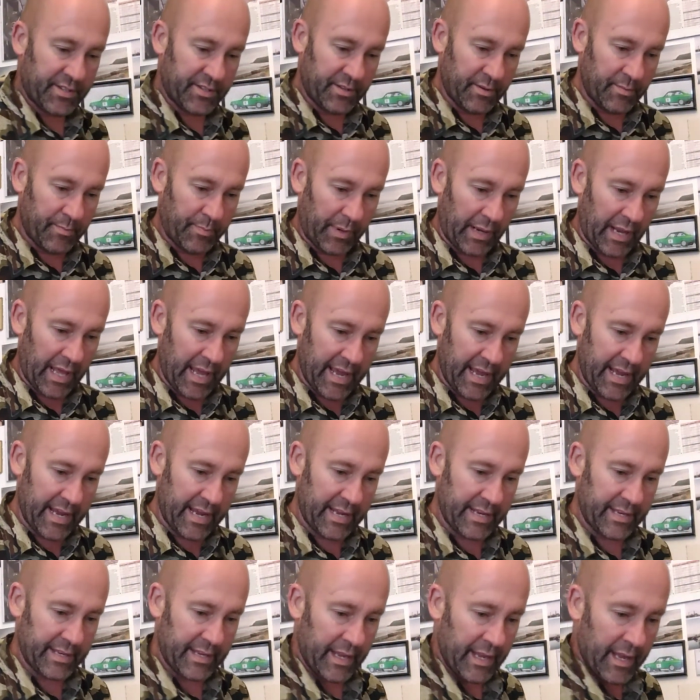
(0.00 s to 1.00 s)
the
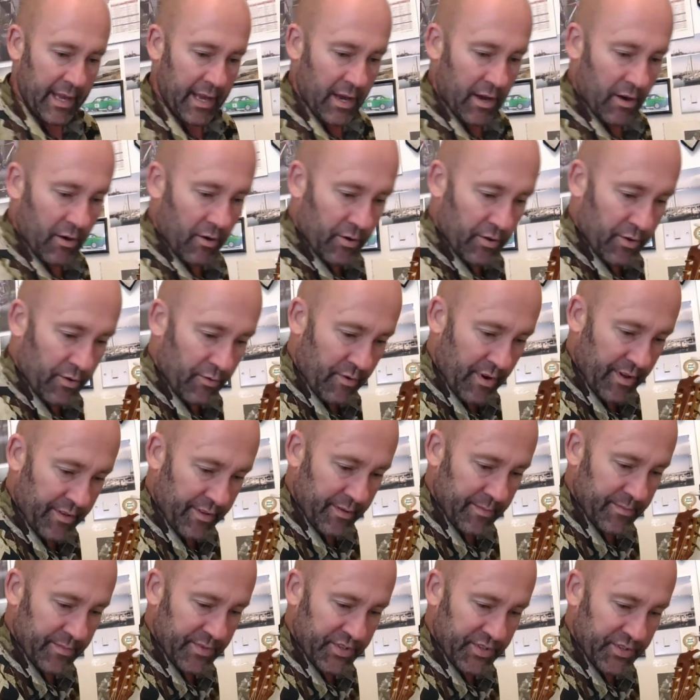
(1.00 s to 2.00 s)
played, or the
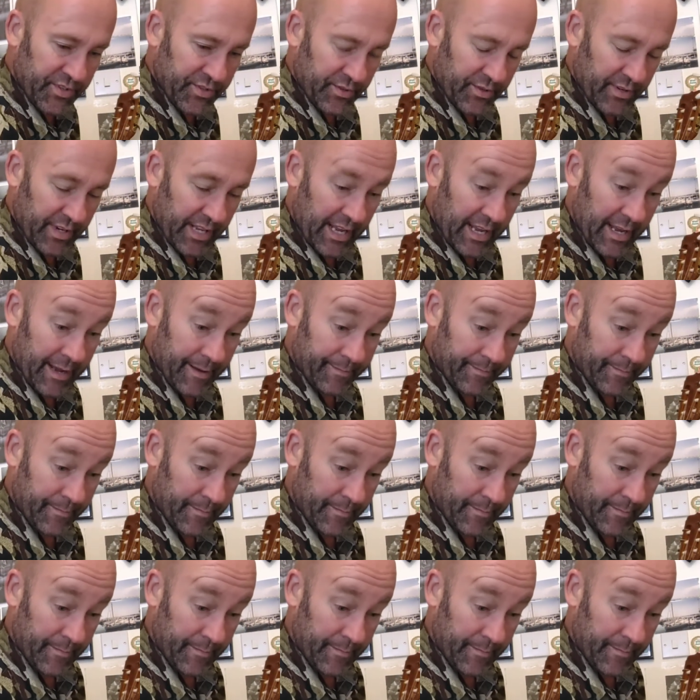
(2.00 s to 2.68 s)
rhythm study,